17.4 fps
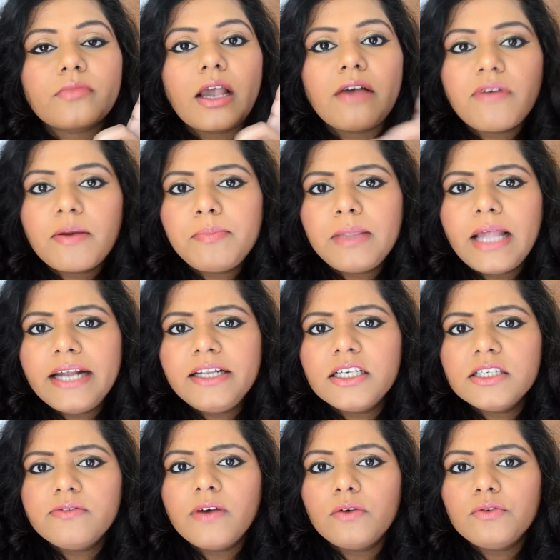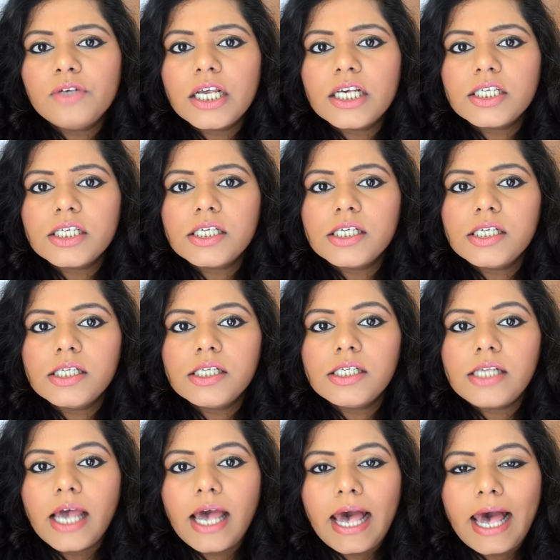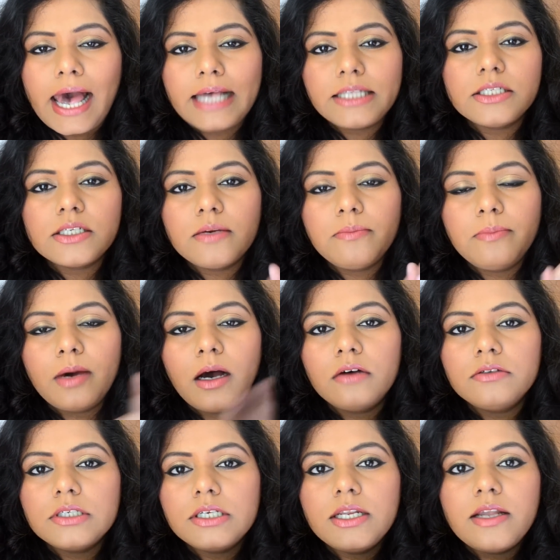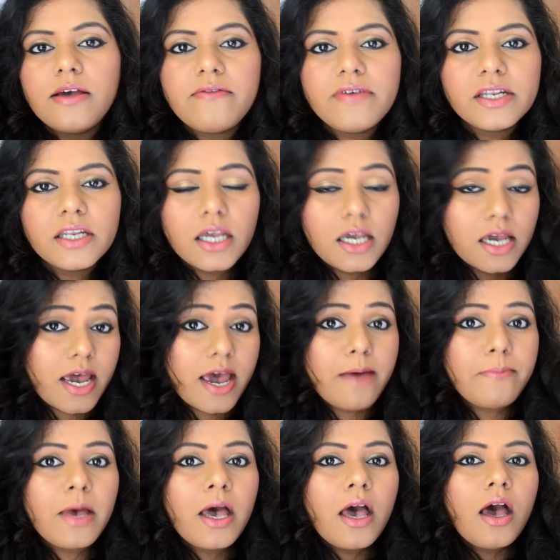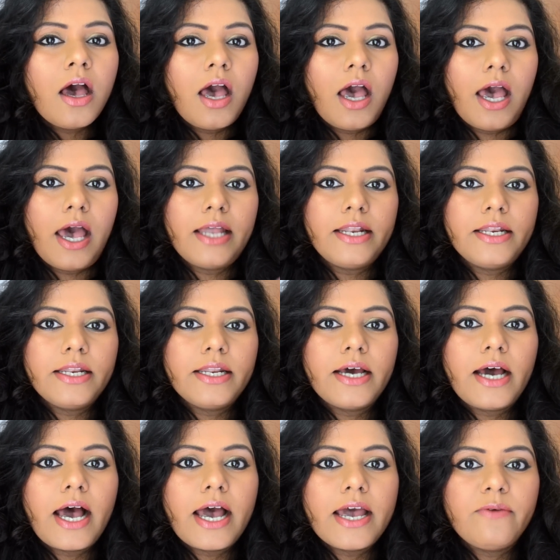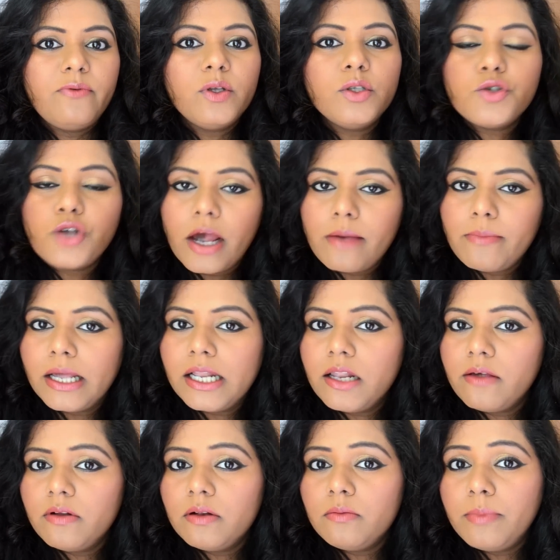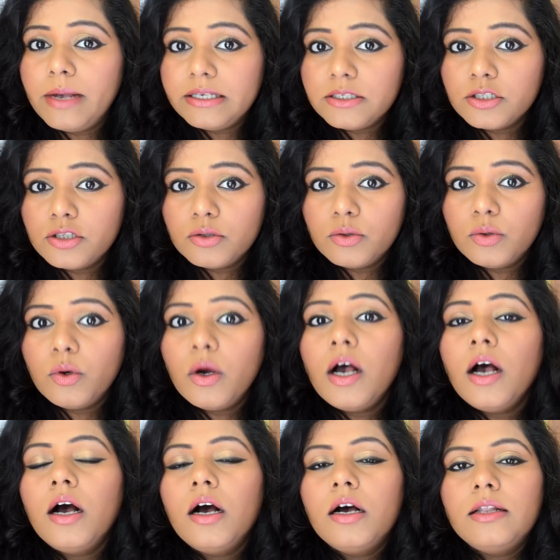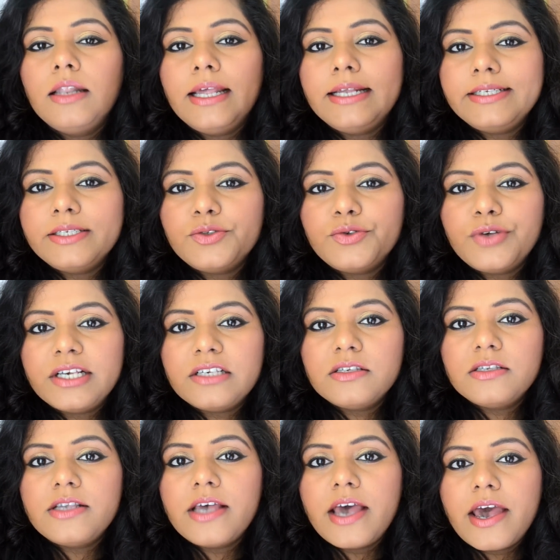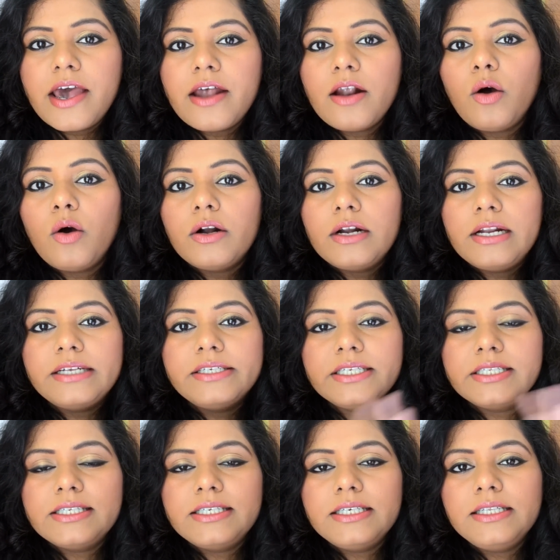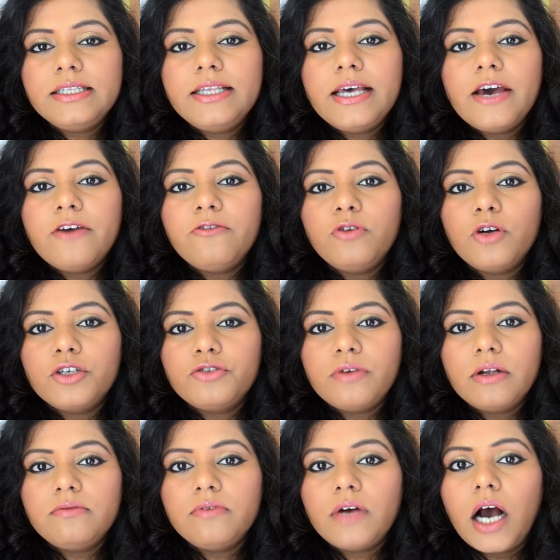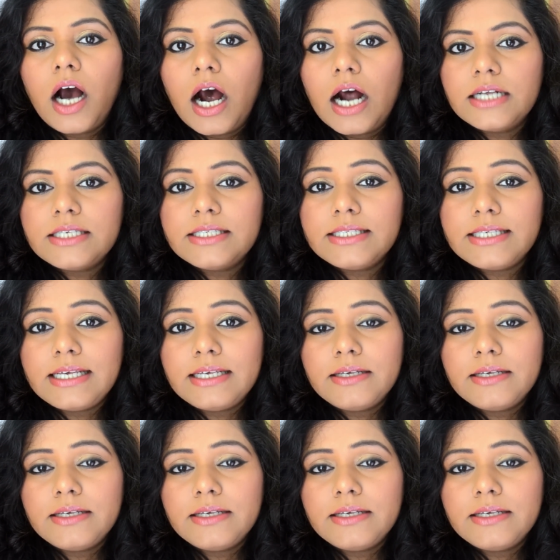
I've applied this foundation at about 11 a.m. and I will try my level best to let it rest there or let it sit there for 12 hours.